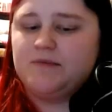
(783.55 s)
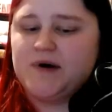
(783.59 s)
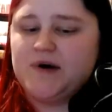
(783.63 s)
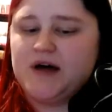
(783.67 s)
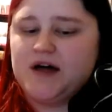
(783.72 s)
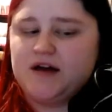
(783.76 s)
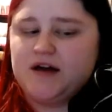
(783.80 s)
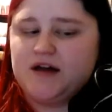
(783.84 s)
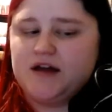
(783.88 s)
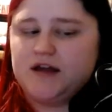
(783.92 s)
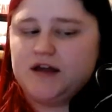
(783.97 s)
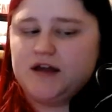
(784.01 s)

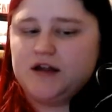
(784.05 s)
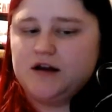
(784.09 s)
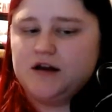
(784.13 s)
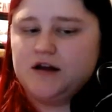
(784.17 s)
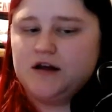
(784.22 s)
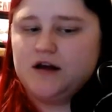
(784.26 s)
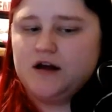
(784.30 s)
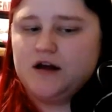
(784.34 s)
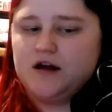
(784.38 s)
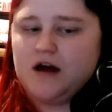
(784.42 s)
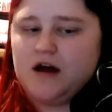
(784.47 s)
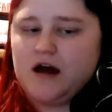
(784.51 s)
But
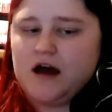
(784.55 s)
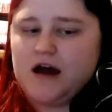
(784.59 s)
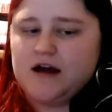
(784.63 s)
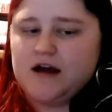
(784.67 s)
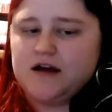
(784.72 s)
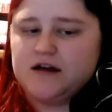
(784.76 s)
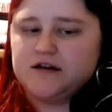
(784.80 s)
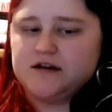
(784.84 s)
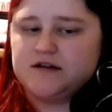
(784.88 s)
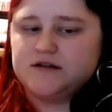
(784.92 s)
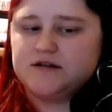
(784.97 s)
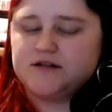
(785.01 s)

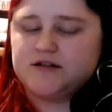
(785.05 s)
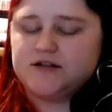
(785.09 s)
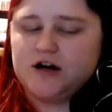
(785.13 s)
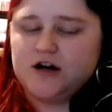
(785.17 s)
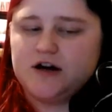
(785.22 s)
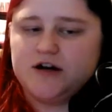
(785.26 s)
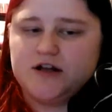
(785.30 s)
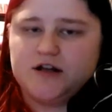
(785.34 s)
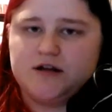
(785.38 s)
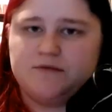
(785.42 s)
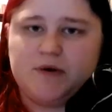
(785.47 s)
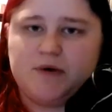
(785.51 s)
I
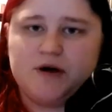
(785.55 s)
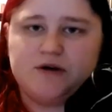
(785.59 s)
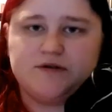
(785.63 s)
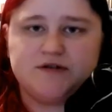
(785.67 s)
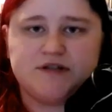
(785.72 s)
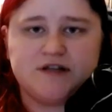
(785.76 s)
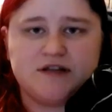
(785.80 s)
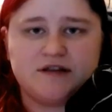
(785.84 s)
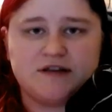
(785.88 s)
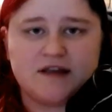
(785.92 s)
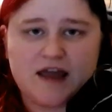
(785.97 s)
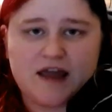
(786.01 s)
started
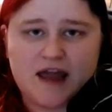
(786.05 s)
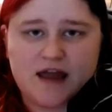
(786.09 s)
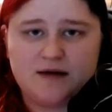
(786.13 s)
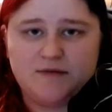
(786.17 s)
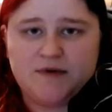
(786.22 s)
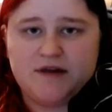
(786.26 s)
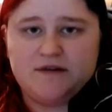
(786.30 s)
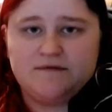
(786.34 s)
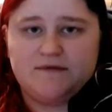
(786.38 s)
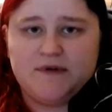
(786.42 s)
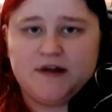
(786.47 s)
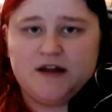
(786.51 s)
posting the
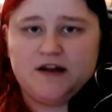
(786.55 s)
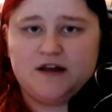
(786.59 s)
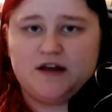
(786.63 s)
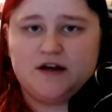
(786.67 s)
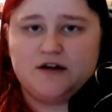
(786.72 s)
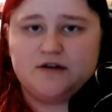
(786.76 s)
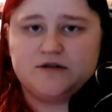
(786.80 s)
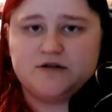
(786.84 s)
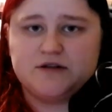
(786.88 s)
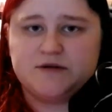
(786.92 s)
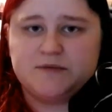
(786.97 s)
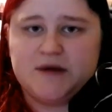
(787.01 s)
gaming
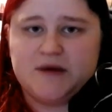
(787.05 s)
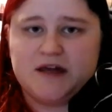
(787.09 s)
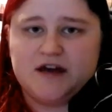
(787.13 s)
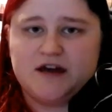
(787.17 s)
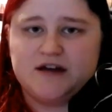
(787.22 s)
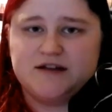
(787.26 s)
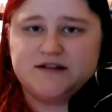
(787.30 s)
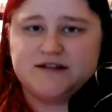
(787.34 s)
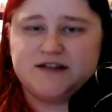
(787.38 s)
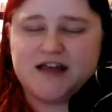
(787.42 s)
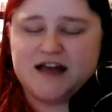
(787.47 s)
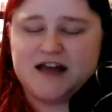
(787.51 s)
videos
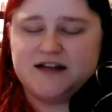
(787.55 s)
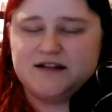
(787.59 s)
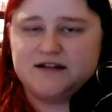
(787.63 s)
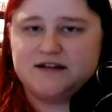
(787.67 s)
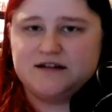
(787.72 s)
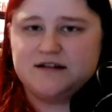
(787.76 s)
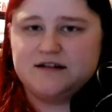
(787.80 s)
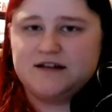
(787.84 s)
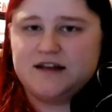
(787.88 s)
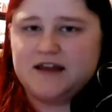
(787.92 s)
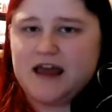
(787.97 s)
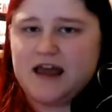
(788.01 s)
because
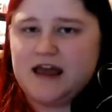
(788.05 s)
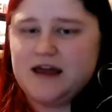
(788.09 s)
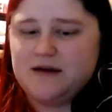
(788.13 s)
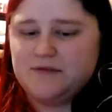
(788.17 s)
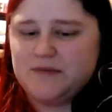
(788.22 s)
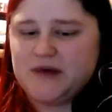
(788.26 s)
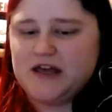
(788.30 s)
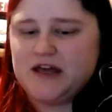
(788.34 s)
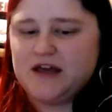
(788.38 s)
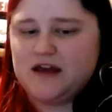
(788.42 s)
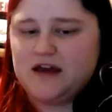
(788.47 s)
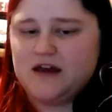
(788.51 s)
that
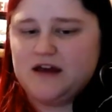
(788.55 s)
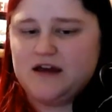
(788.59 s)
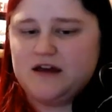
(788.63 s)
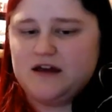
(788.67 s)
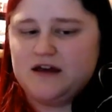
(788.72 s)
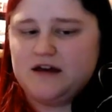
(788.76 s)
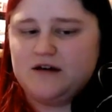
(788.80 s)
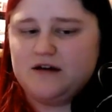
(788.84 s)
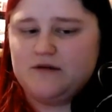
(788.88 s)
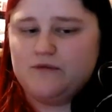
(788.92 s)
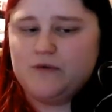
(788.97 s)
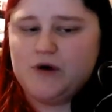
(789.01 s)
gaming
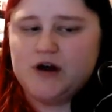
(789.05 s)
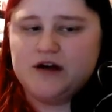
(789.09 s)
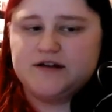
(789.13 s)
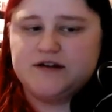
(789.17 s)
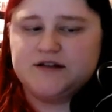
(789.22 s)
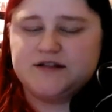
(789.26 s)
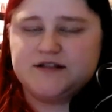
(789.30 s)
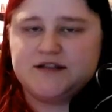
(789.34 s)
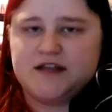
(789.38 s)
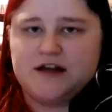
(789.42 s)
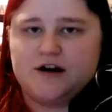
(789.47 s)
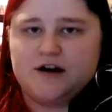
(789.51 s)

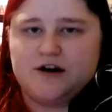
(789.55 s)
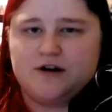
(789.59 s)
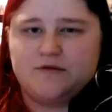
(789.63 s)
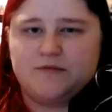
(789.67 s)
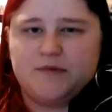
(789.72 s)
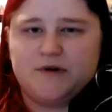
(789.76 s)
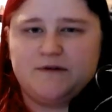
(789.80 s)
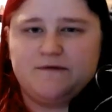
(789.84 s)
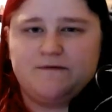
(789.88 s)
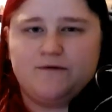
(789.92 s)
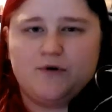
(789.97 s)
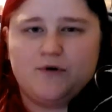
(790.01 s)
was there
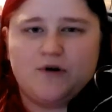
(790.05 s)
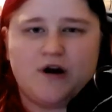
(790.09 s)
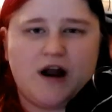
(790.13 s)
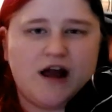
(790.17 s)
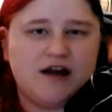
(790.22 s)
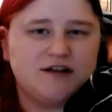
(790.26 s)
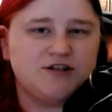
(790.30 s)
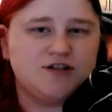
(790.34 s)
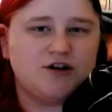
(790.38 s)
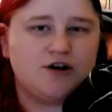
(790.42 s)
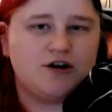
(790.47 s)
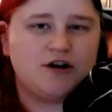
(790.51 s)
before
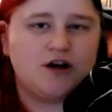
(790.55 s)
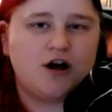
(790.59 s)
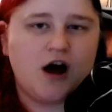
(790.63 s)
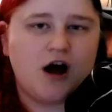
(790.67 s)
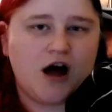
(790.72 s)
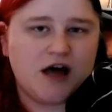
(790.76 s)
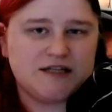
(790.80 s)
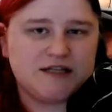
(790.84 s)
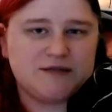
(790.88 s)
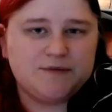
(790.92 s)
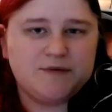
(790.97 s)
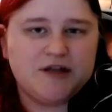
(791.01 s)
I started
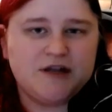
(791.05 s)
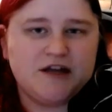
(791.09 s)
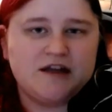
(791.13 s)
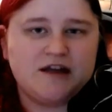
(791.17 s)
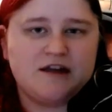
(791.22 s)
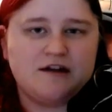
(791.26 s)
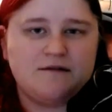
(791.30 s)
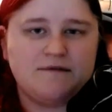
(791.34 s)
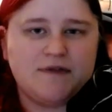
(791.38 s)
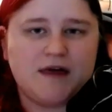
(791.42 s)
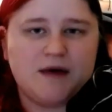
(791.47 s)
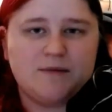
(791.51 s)

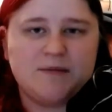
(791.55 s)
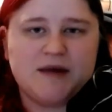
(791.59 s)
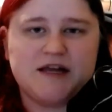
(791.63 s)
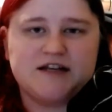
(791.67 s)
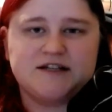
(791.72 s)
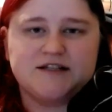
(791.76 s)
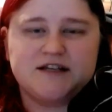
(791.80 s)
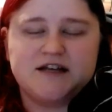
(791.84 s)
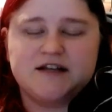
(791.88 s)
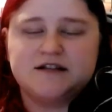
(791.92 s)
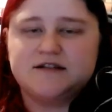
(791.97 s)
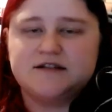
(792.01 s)
cosplaying, if that
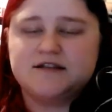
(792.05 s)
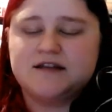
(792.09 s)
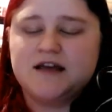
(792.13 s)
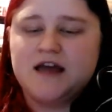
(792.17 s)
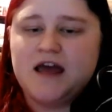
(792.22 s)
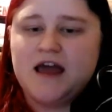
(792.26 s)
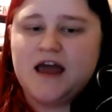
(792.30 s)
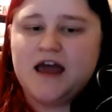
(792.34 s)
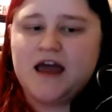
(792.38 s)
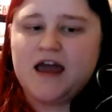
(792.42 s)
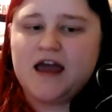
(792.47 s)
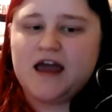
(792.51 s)
makes sense.
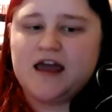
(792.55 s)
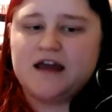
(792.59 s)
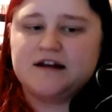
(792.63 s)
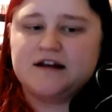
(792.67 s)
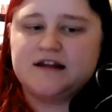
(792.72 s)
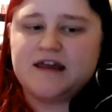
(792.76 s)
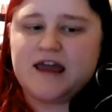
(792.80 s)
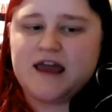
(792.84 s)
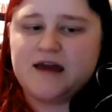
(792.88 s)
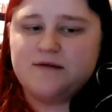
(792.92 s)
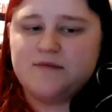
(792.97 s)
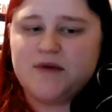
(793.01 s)
And
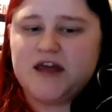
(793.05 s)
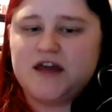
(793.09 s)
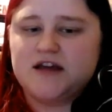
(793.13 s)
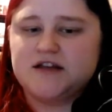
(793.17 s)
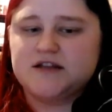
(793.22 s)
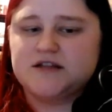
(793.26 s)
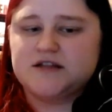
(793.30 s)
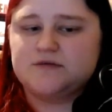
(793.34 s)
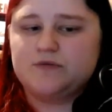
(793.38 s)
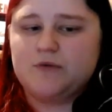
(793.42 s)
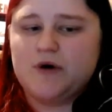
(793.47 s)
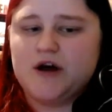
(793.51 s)
gaming
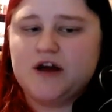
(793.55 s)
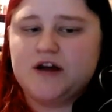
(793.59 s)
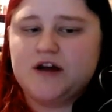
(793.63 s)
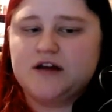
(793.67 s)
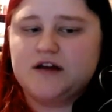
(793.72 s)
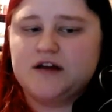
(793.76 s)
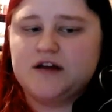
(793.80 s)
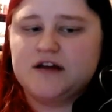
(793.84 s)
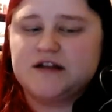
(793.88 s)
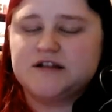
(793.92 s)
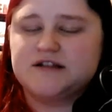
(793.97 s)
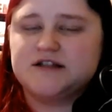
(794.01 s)
is
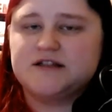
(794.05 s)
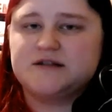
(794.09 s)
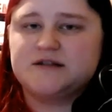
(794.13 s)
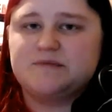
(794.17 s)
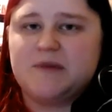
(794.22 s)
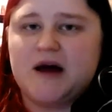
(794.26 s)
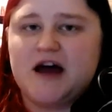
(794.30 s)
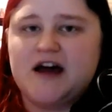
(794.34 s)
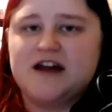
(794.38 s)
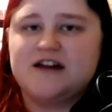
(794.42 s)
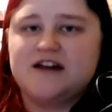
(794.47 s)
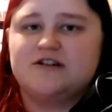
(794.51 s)
what
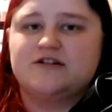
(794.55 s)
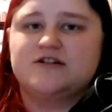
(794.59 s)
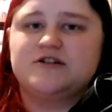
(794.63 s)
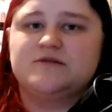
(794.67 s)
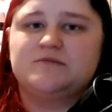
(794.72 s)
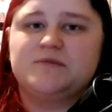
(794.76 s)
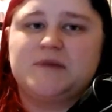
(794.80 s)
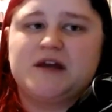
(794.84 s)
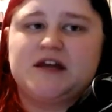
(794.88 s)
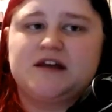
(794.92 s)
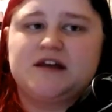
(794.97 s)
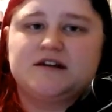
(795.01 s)

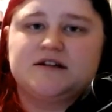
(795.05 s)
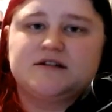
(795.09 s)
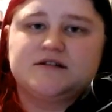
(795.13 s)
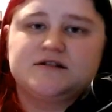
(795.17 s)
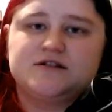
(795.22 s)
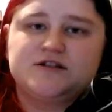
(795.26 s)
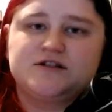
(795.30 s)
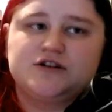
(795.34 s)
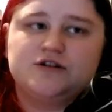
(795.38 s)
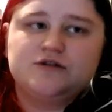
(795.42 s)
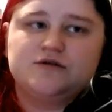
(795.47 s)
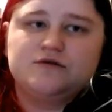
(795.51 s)
inspired me
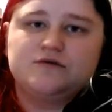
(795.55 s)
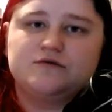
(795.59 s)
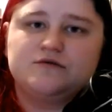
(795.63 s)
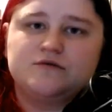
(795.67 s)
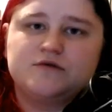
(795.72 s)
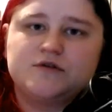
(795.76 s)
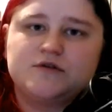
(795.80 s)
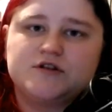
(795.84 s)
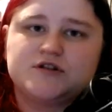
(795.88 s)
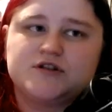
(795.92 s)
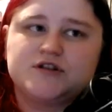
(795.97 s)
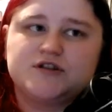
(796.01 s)
to
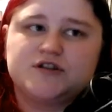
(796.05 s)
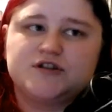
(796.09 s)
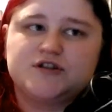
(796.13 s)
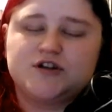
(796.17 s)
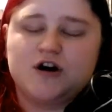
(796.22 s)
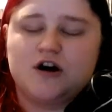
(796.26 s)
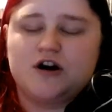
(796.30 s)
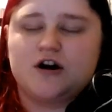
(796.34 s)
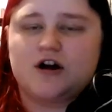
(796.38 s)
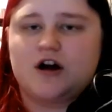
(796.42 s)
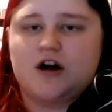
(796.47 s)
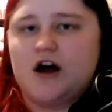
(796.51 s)

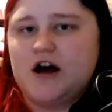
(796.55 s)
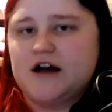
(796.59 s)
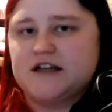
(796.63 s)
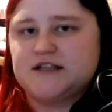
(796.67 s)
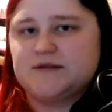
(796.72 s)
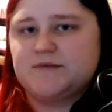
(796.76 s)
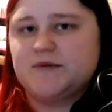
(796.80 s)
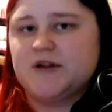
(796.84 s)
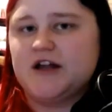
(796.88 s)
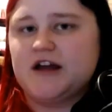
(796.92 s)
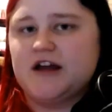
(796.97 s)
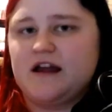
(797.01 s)
start
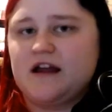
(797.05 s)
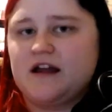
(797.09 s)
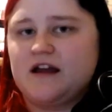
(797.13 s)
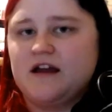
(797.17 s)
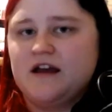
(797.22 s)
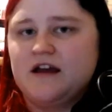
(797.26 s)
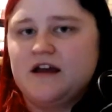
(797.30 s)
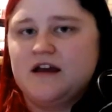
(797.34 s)
cosplaying.